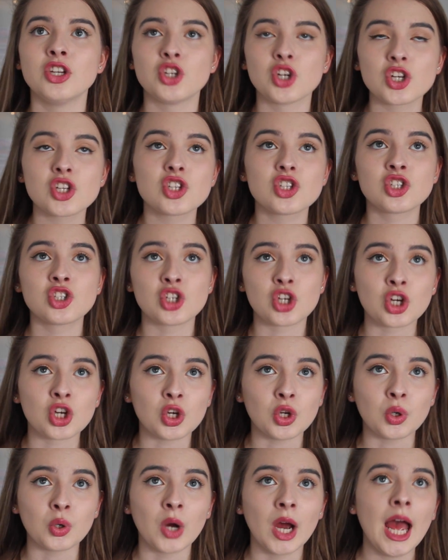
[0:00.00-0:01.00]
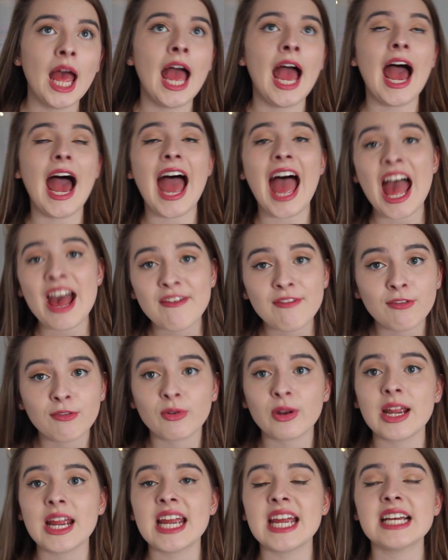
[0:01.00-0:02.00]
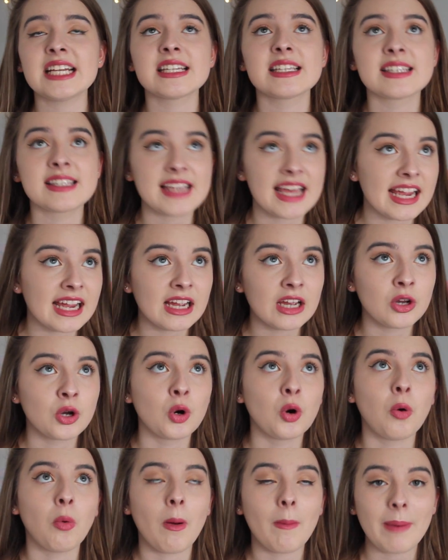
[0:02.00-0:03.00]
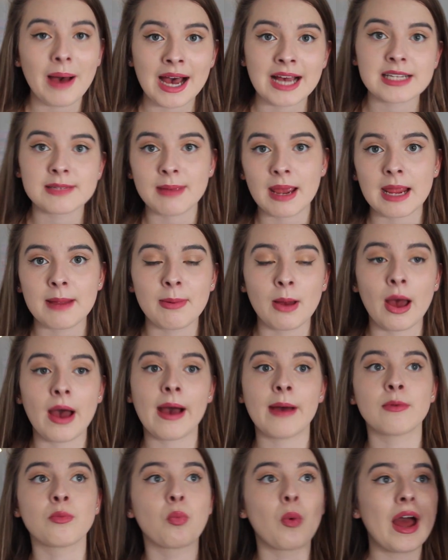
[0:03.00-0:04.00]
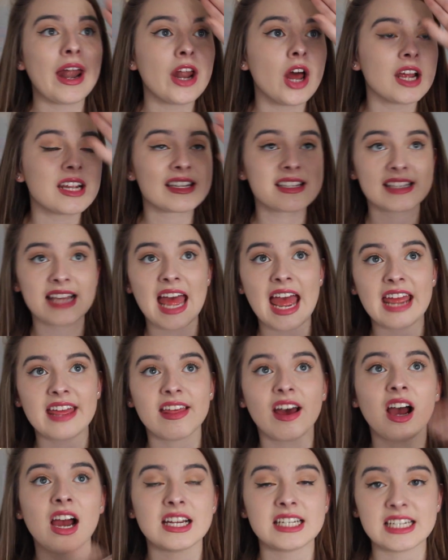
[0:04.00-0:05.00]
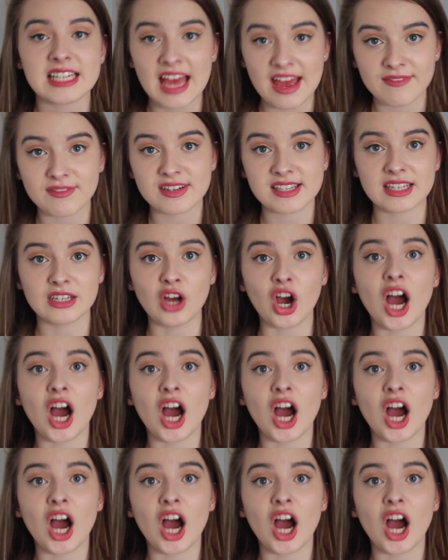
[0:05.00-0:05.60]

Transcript: Just do every single past paper. And when I say that I did every